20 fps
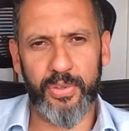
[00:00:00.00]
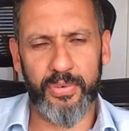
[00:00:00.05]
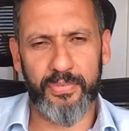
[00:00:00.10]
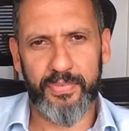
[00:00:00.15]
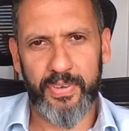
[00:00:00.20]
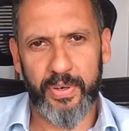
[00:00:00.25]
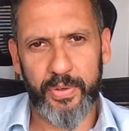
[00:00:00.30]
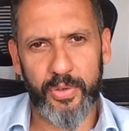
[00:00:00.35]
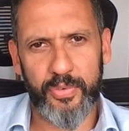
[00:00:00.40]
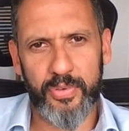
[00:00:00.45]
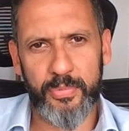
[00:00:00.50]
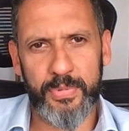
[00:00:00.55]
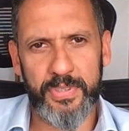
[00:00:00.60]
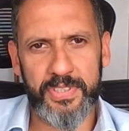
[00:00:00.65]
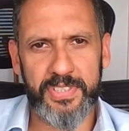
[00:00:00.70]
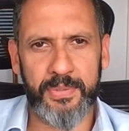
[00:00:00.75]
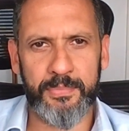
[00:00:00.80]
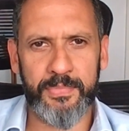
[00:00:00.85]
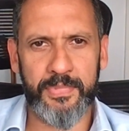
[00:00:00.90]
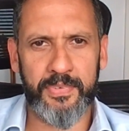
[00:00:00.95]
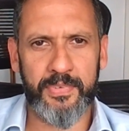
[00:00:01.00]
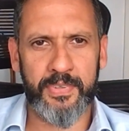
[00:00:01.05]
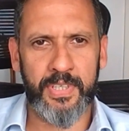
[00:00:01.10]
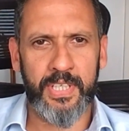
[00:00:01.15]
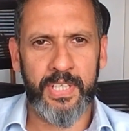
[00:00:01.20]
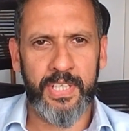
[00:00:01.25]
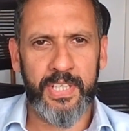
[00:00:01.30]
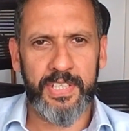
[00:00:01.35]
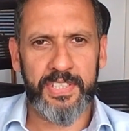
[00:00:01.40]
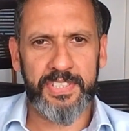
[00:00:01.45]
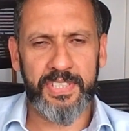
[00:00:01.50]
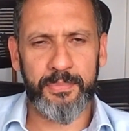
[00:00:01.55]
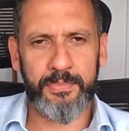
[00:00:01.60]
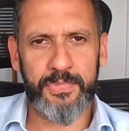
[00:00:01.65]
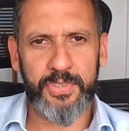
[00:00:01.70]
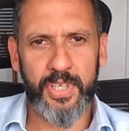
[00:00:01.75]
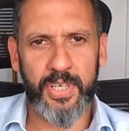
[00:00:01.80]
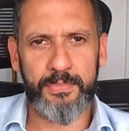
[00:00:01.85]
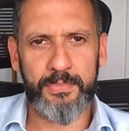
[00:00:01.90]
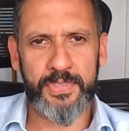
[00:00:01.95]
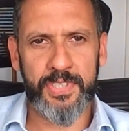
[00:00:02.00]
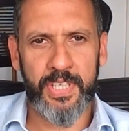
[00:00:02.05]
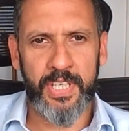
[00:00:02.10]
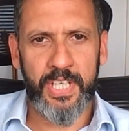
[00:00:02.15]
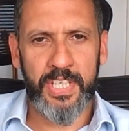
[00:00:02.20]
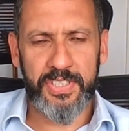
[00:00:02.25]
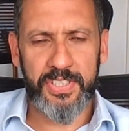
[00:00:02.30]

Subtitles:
Not very often, but sometimes.